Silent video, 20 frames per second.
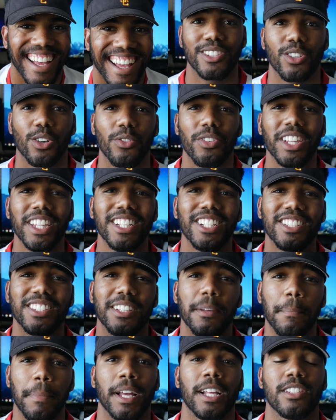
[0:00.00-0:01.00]
So it really just
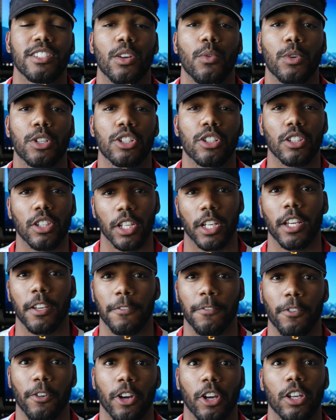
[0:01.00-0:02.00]
depends on what you're
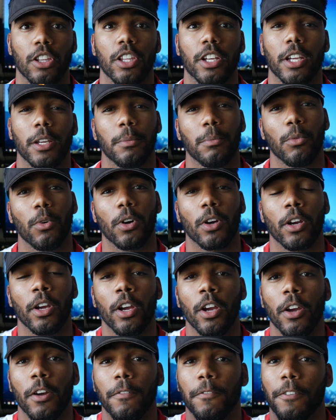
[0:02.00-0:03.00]
looking for. Are you looking more
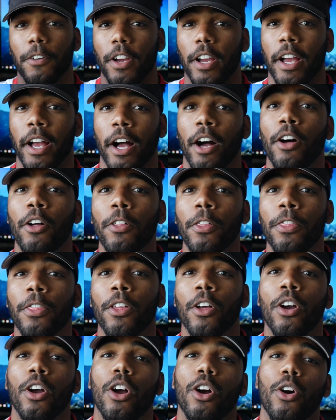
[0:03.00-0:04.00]
for
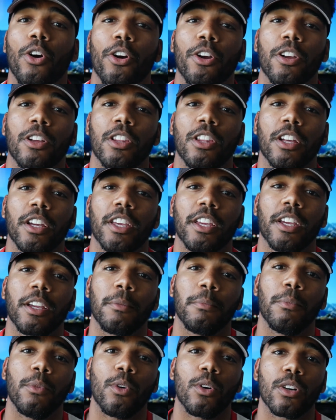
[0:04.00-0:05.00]
health, or are you
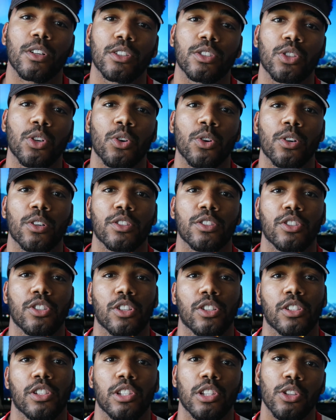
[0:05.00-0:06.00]
looking more towards
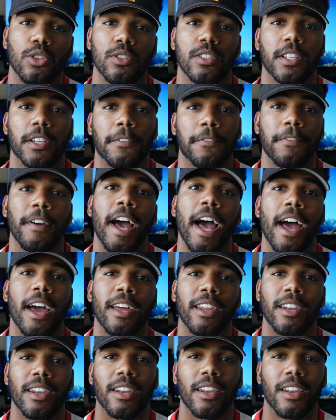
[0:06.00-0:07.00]
just losing
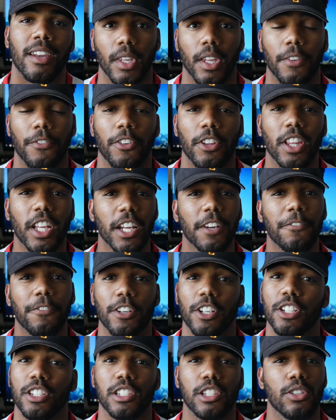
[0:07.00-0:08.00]
fat? If you're looking
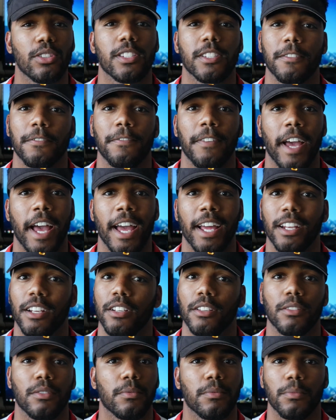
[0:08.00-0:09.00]
for just losing
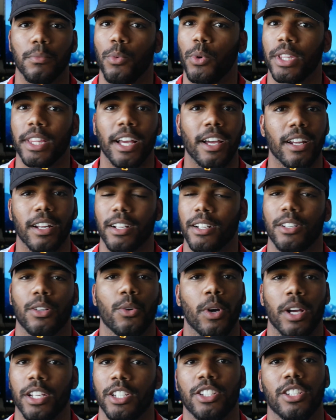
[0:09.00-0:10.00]
fat, without a
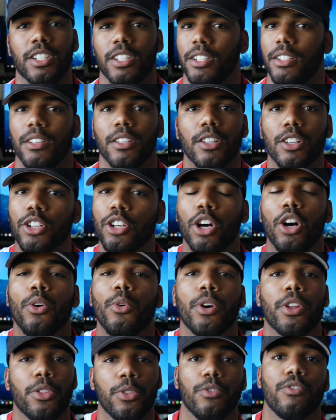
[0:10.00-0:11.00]
question,
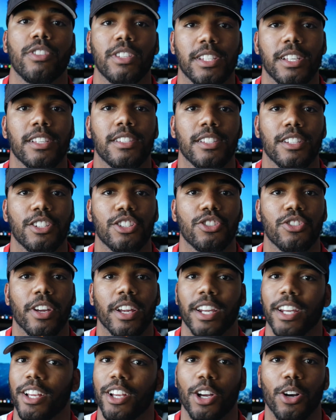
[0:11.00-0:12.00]
go with resistance
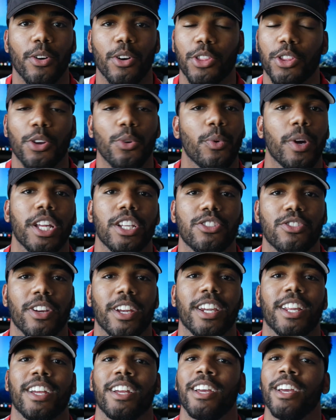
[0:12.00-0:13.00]
training. Go with your weight
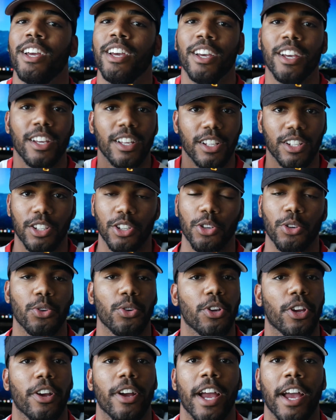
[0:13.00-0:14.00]
training.
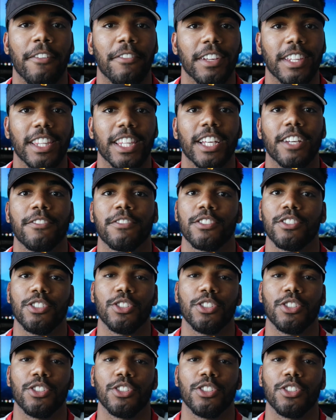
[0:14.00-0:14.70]
Do your heavy lifts.